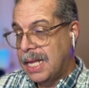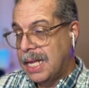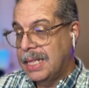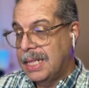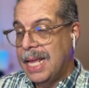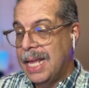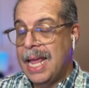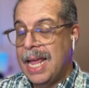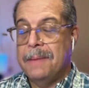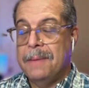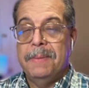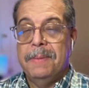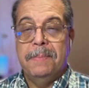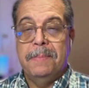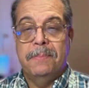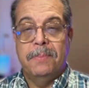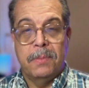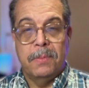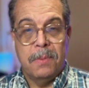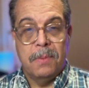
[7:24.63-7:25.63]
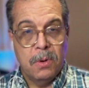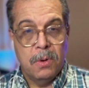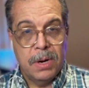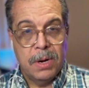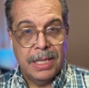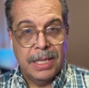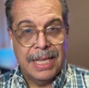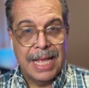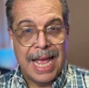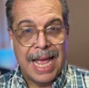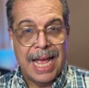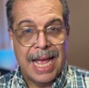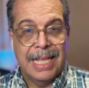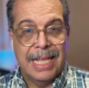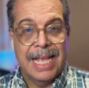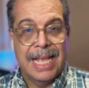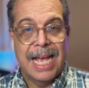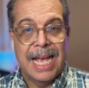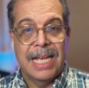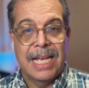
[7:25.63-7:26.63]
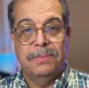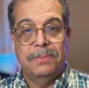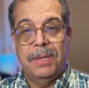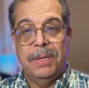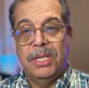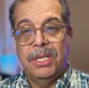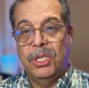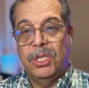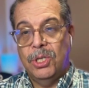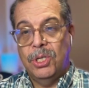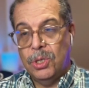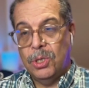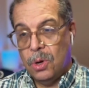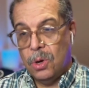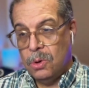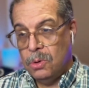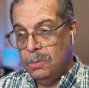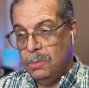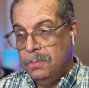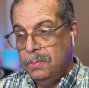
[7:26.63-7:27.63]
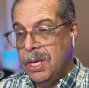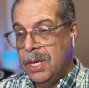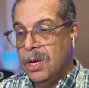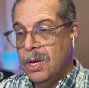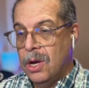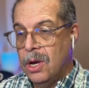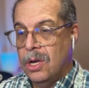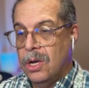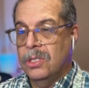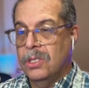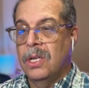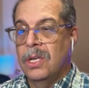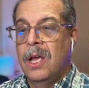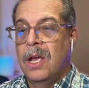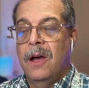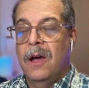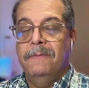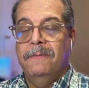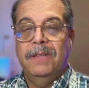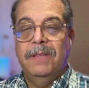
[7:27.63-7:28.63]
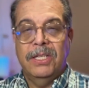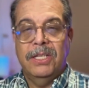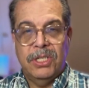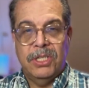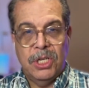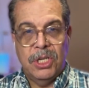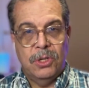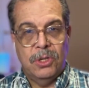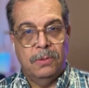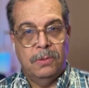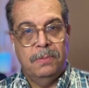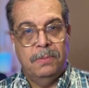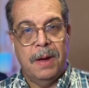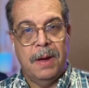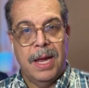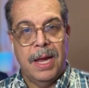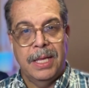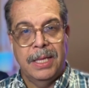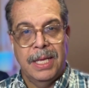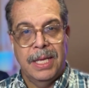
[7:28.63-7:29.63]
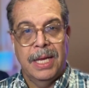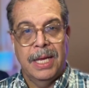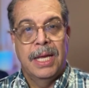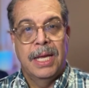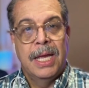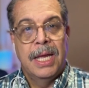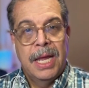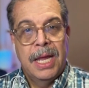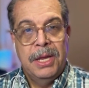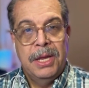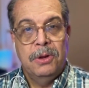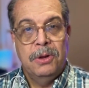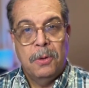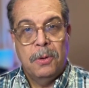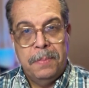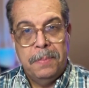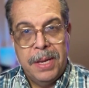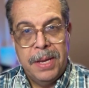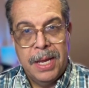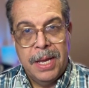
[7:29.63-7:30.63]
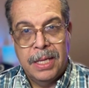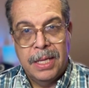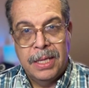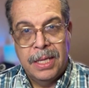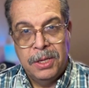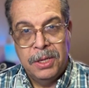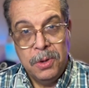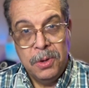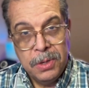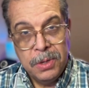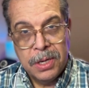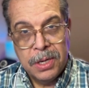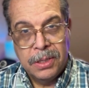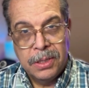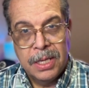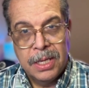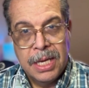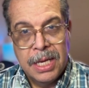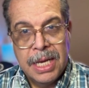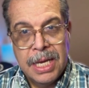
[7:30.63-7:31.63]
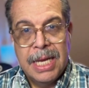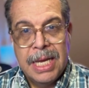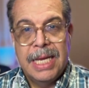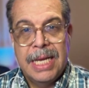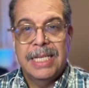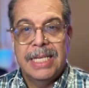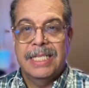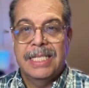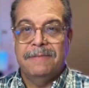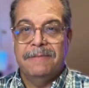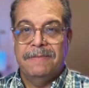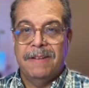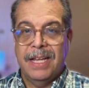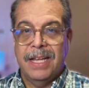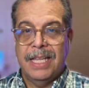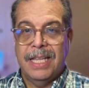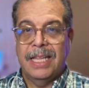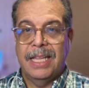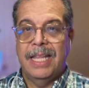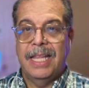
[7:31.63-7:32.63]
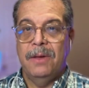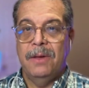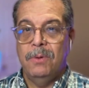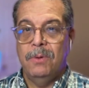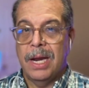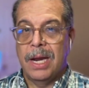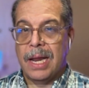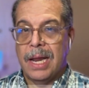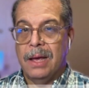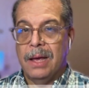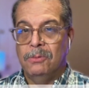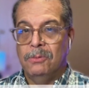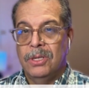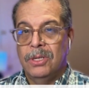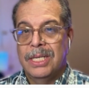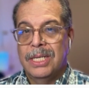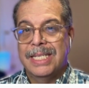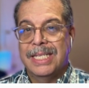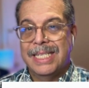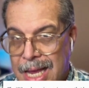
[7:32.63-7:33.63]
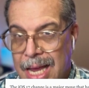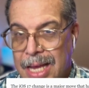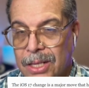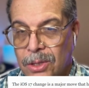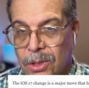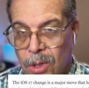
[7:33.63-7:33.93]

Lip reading: that they have been promoted and has been shown because of decision by the European Union is the fact that they will allow side